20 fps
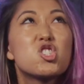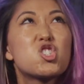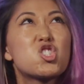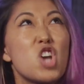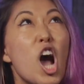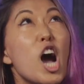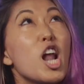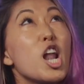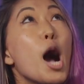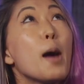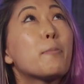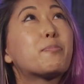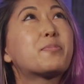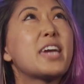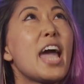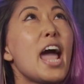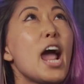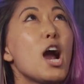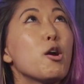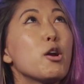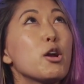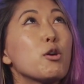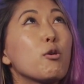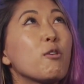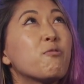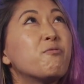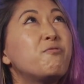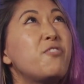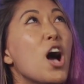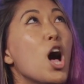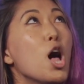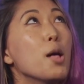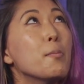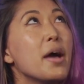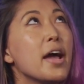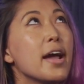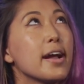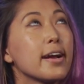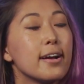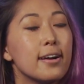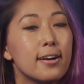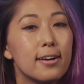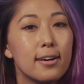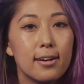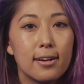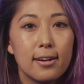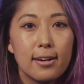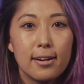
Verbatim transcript: Shut up, Gary! We're filming! I love